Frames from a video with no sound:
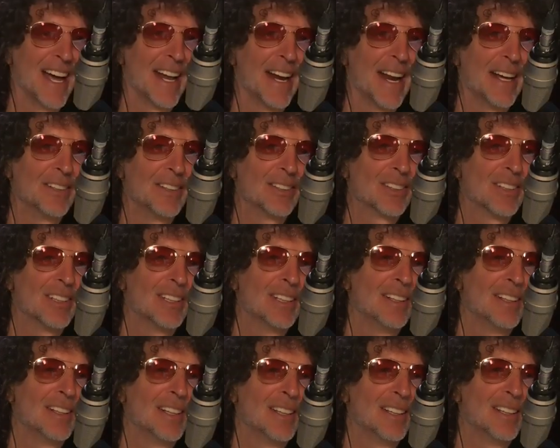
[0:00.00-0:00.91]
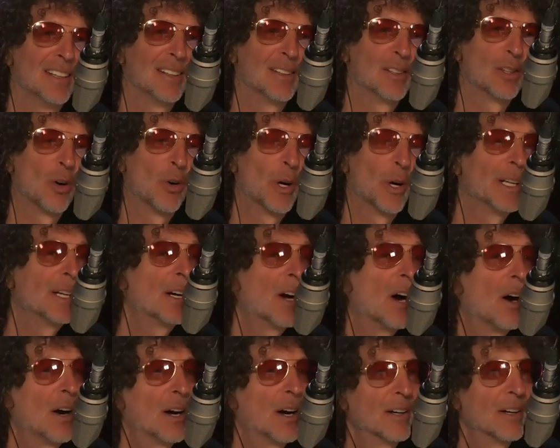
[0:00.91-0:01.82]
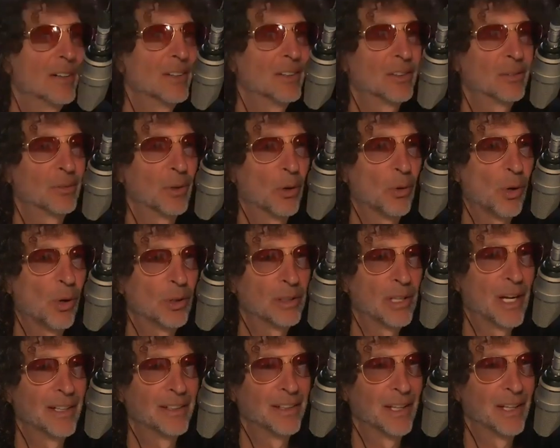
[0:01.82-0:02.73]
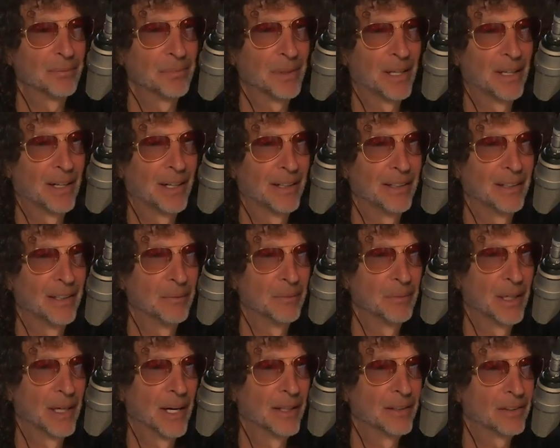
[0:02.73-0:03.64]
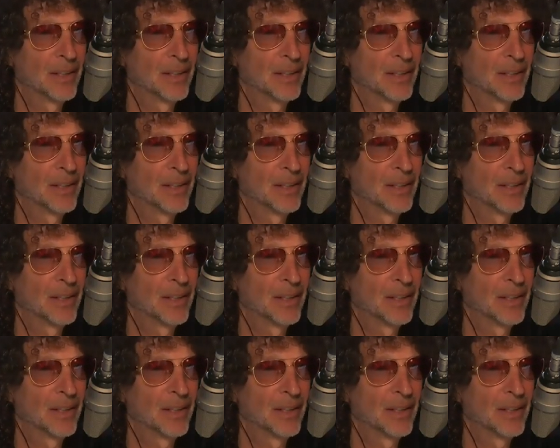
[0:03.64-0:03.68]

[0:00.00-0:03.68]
and I see the toy cars all lined up behind him, and I